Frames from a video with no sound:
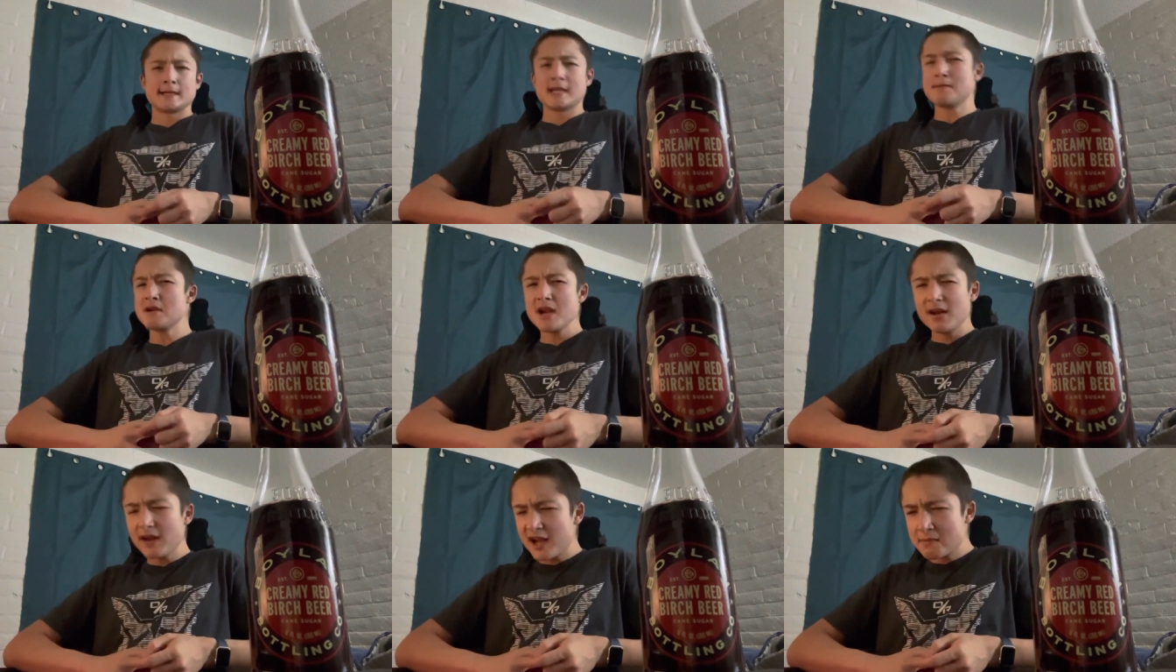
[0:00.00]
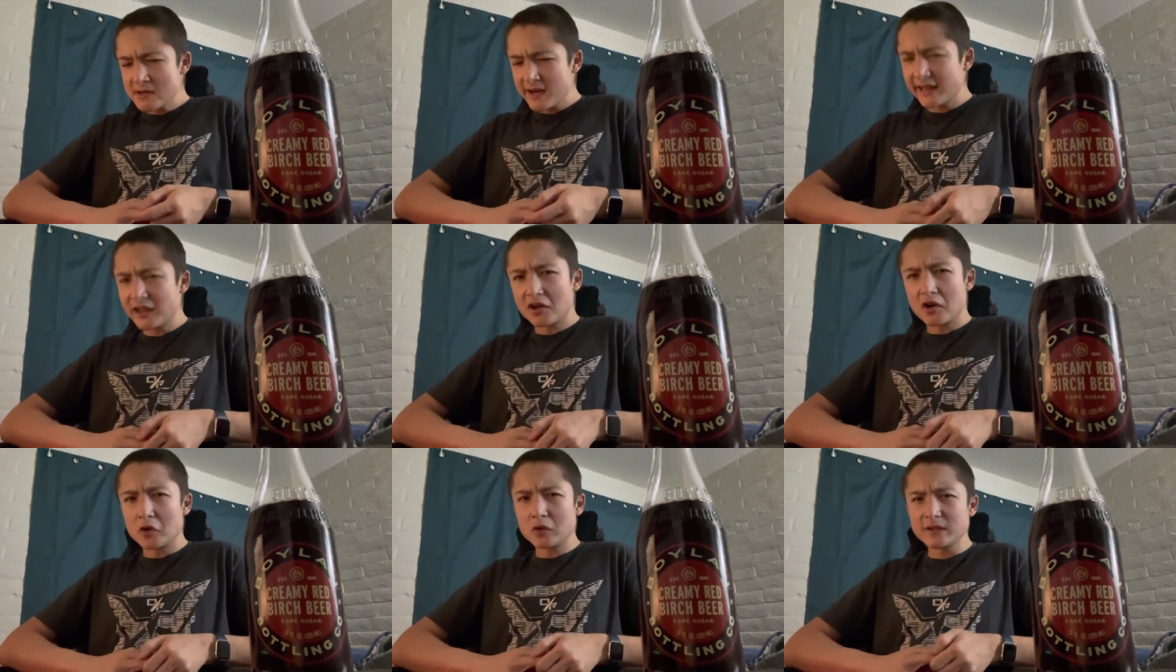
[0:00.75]
especially especially like the
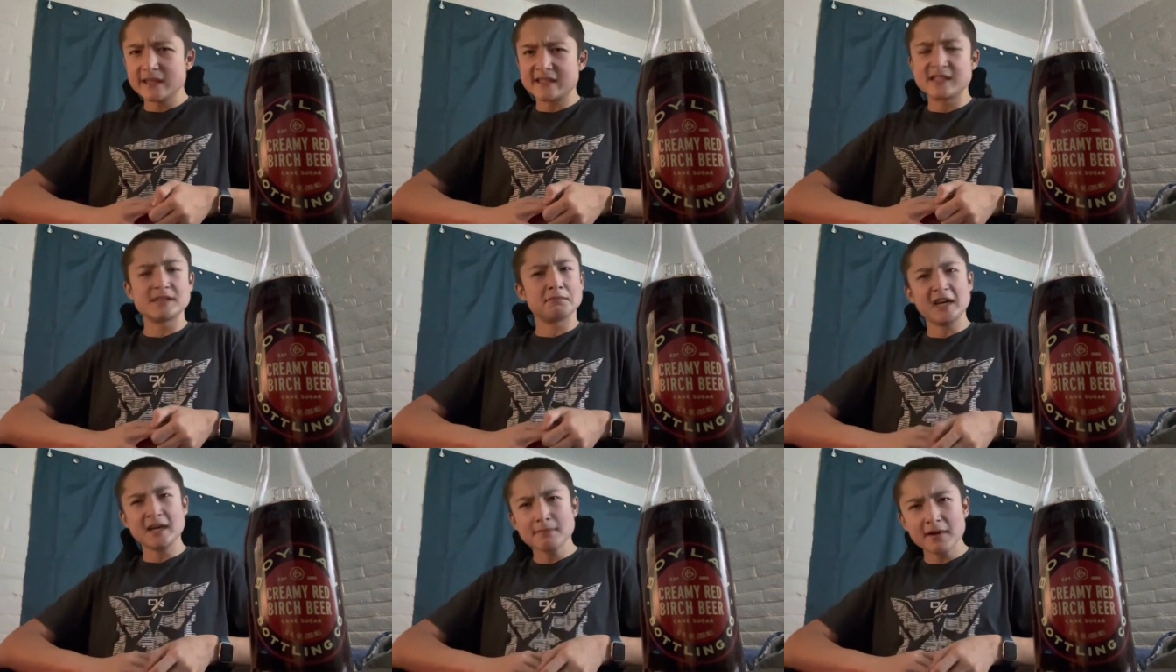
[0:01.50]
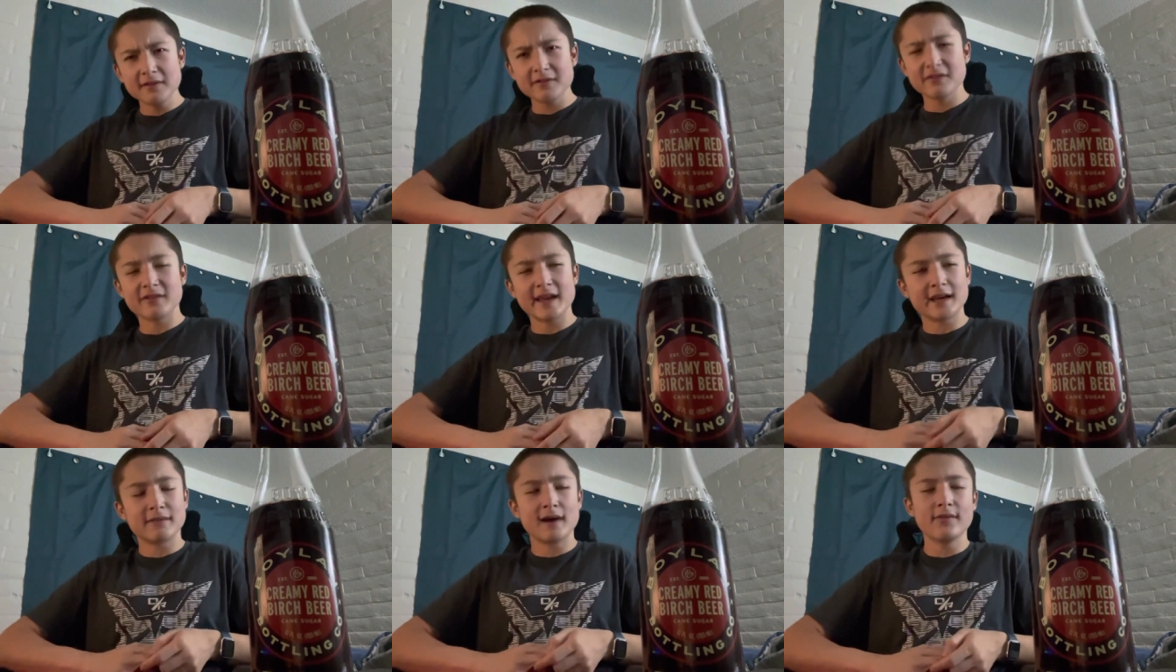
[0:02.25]
early spring months,
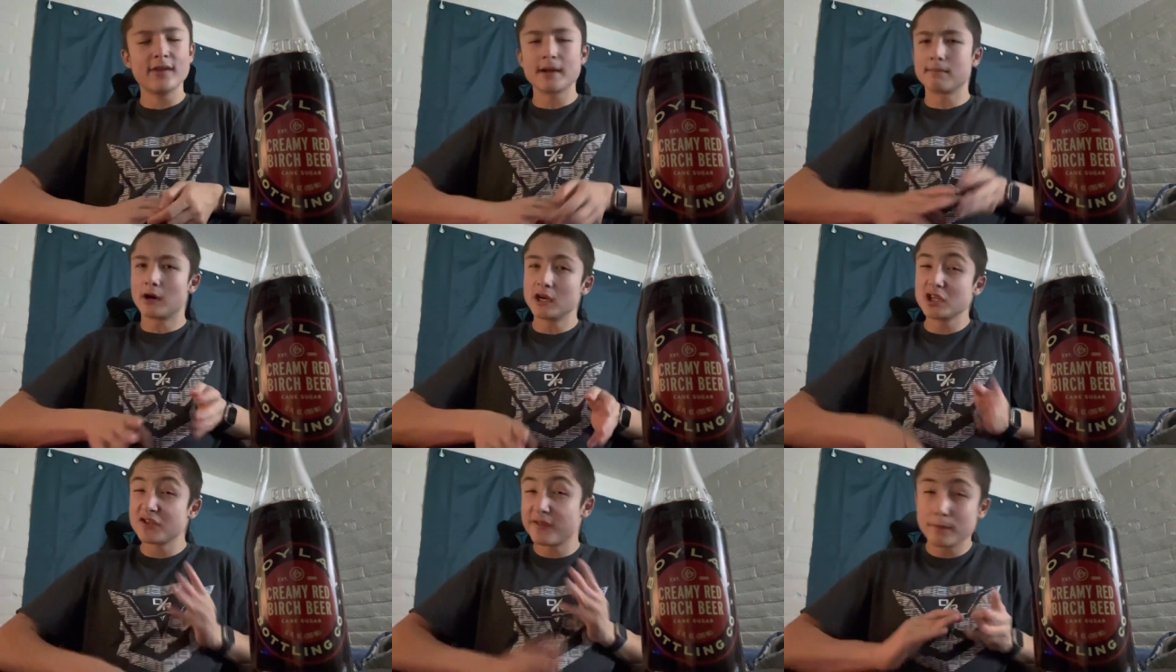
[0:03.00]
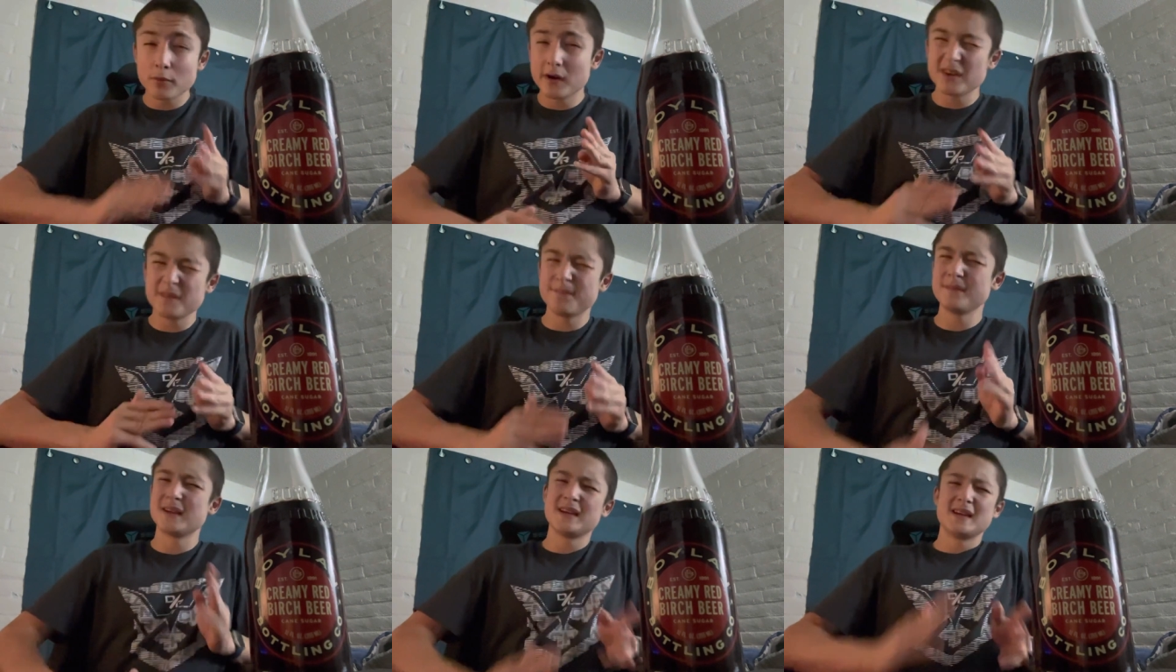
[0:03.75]
like around like March, February.
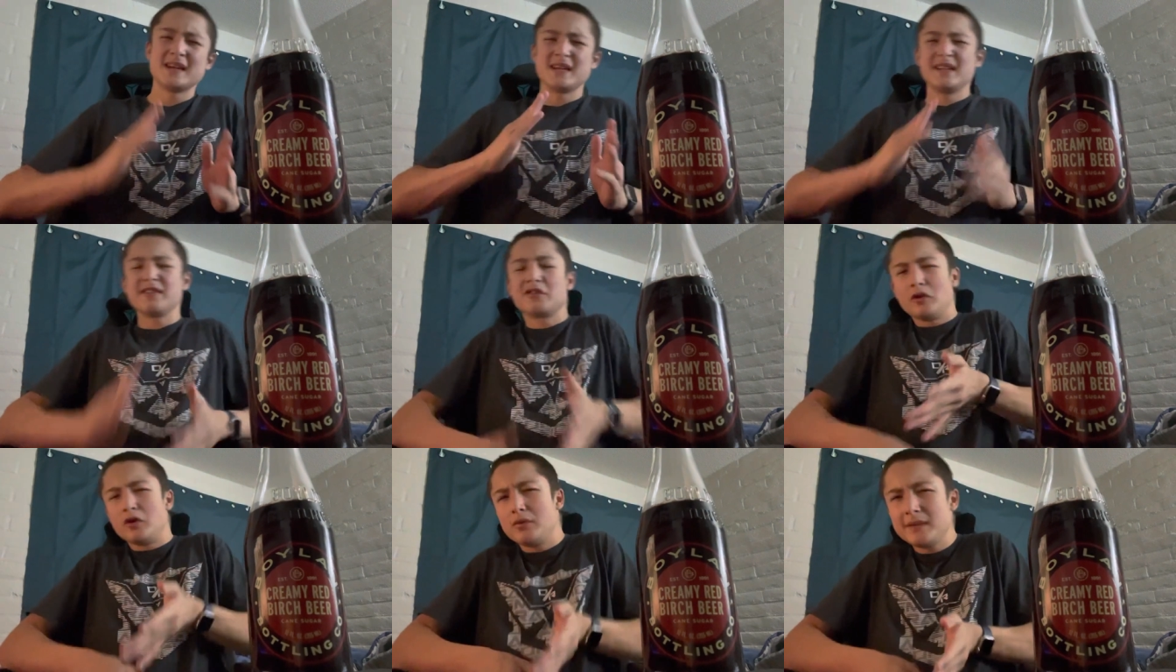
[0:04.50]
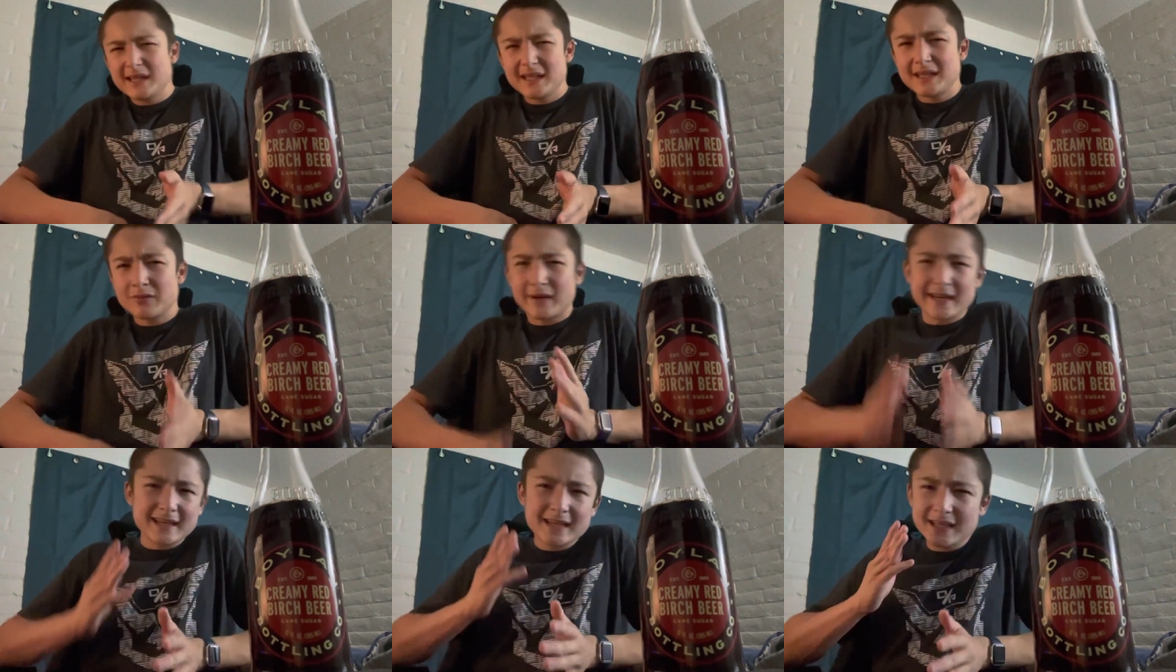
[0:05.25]
It was gloomy,
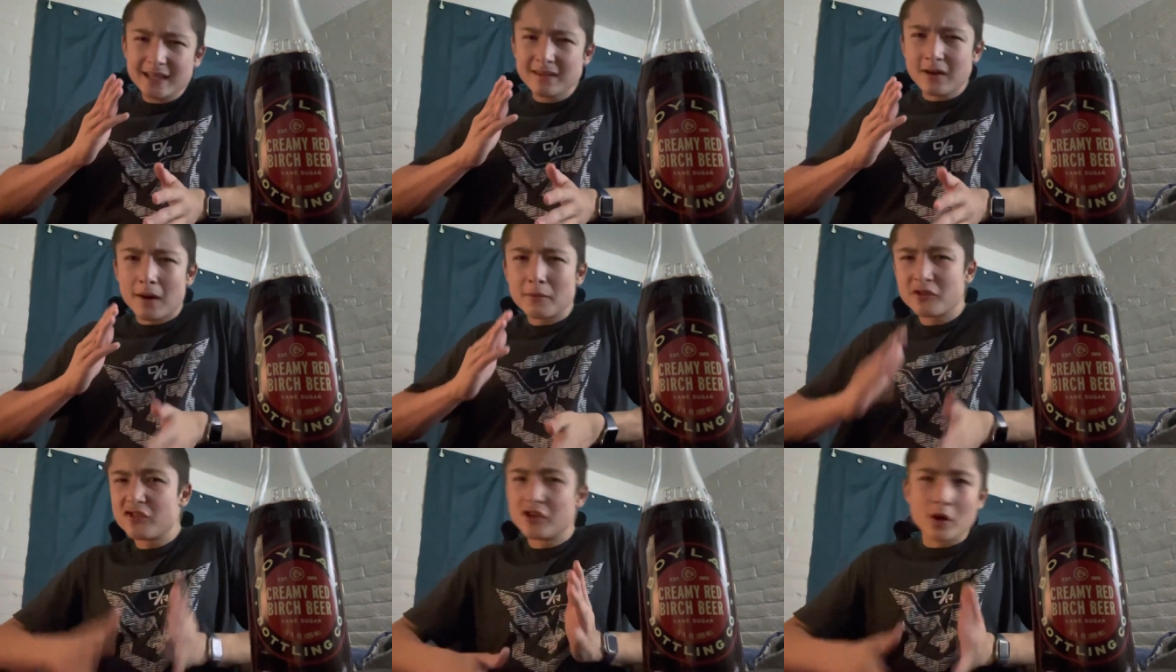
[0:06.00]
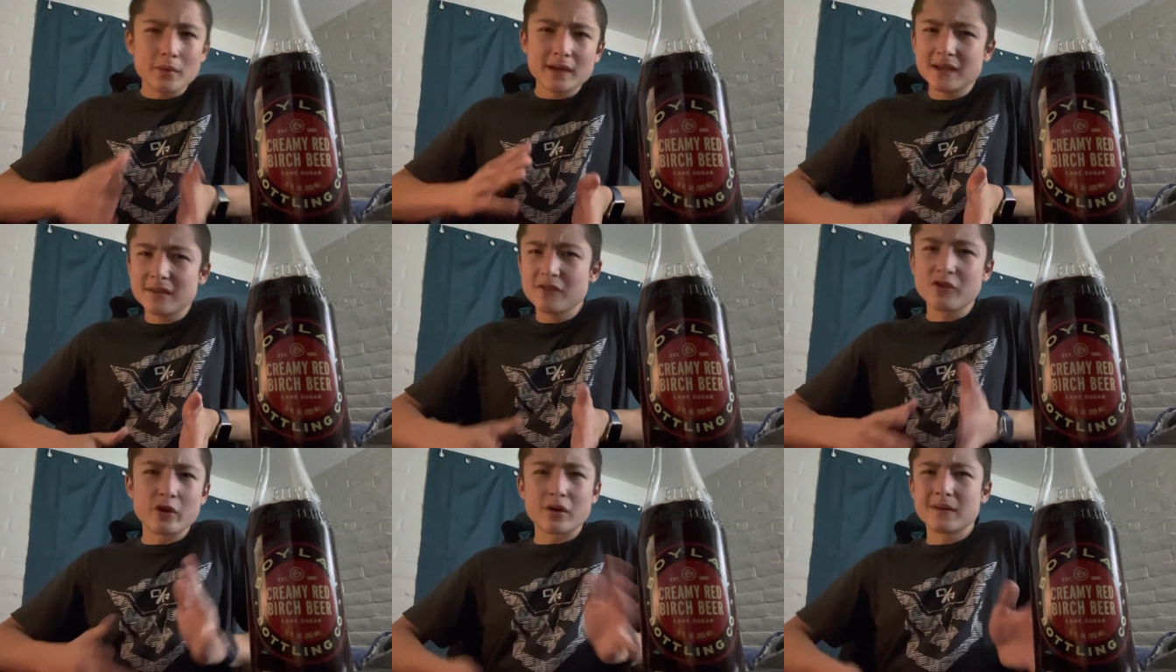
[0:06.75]
rainy, almost snowy,
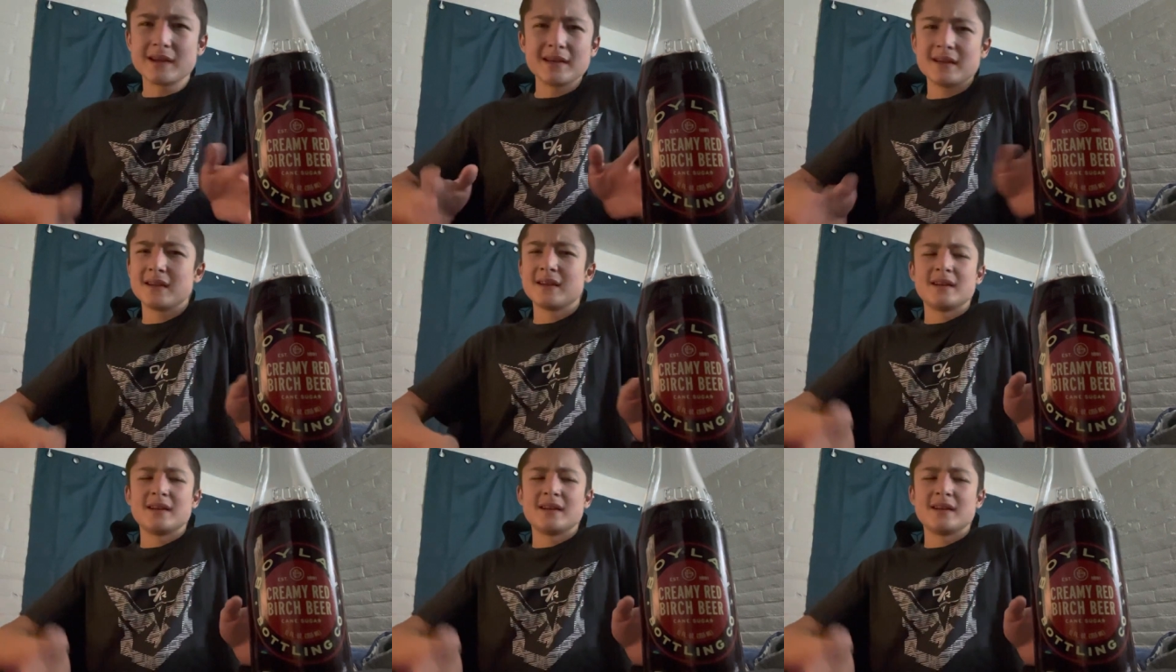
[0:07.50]
slurry.